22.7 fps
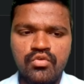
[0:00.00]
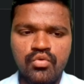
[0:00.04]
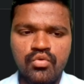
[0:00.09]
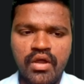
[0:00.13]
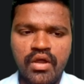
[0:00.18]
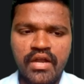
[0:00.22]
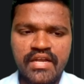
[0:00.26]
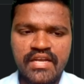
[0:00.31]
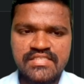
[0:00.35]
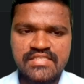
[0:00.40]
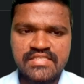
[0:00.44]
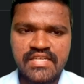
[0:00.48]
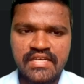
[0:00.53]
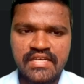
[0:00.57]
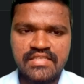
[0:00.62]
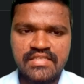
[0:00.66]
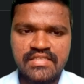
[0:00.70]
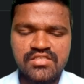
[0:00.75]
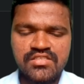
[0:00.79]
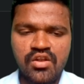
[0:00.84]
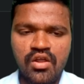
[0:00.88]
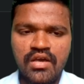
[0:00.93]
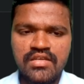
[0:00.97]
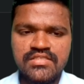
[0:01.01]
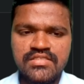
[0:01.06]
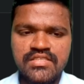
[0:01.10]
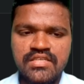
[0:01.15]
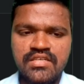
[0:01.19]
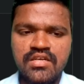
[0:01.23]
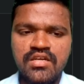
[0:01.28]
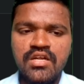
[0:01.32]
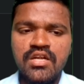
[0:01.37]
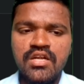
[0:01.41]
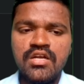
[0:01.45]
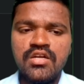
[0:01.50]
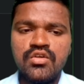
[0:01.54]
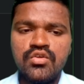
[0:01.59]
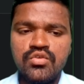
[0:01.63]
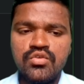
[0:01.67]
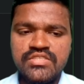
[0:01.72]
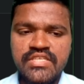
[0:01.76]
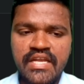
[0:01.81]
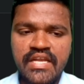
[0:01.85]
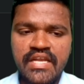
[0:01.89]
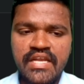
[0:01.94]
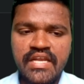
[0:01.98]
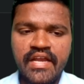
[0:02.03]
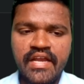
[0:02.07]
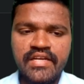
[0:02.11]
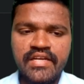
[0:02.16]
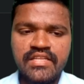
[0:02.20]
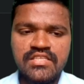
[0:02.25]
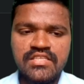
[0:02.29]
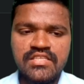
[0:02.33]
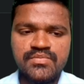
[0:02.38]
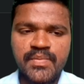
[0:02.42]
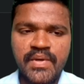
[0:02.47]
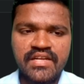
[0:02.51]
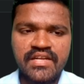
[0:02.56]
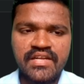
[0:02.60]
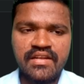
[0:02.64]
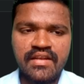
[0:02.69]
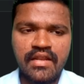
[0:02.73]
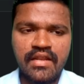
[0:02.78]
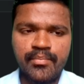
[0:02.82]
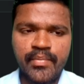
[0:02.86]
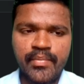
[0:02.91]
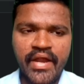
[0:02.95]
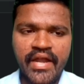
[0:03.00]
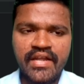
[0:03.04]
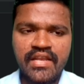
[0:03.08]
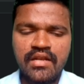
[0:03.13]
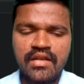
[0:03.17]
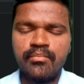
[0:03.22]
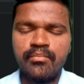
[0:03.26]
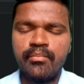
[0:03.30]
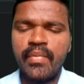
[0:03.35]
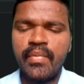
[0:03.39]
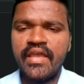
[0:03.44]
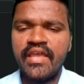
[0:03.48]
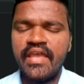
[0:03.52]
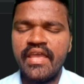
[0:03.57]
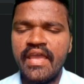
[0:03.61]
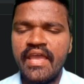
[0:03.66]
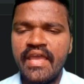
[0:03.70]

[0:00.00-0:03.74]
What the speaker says: to understand this logic to generate this particular pattern by